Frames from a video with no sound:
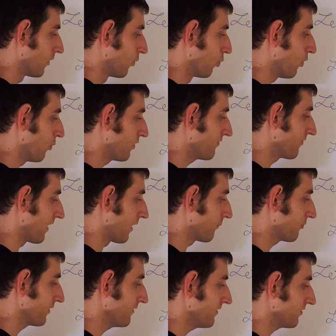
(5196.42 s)
what we
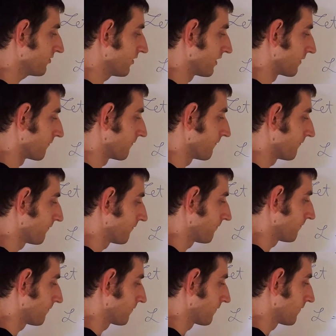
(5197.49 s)
found previously.
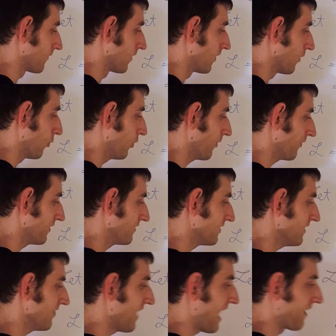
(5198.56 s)
We already
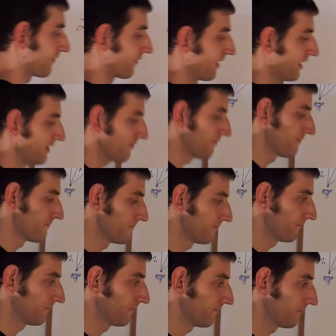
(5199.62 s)
did that, right?
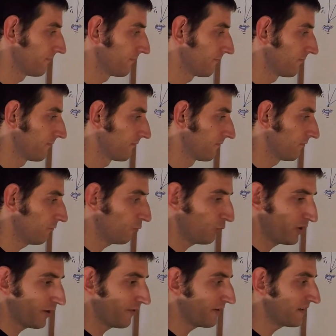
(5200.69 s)

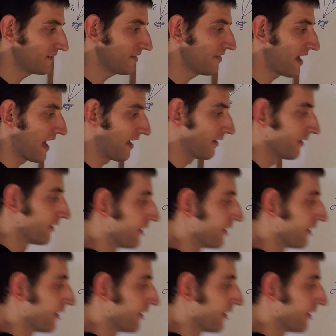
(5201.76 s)
We already did that.